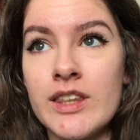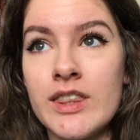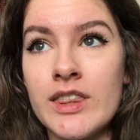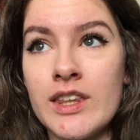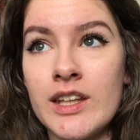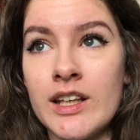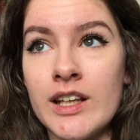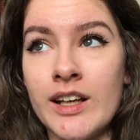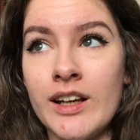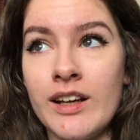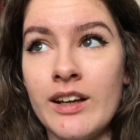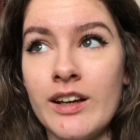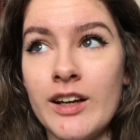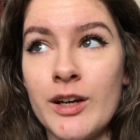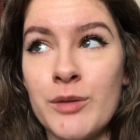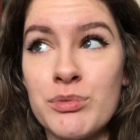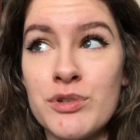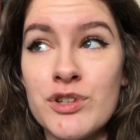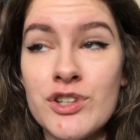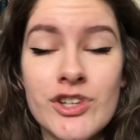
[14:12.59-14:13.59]
they
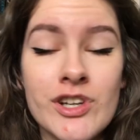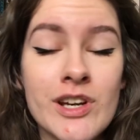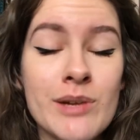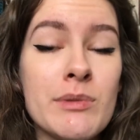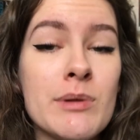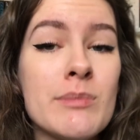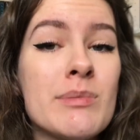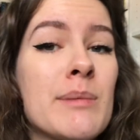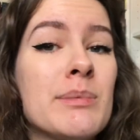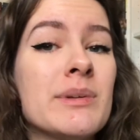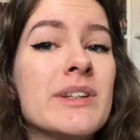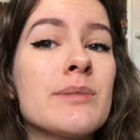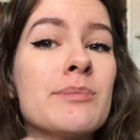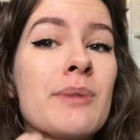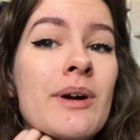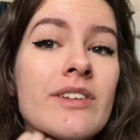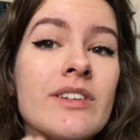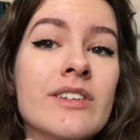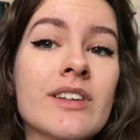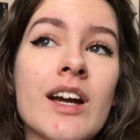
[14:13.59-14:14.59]
appreciate me babbling
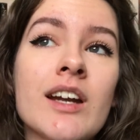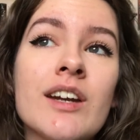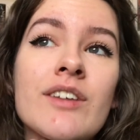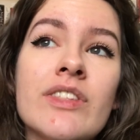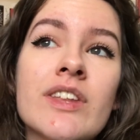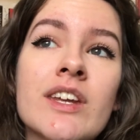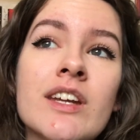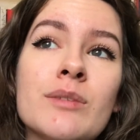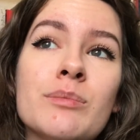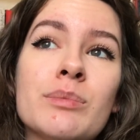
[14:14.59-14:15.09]
about this kind of thing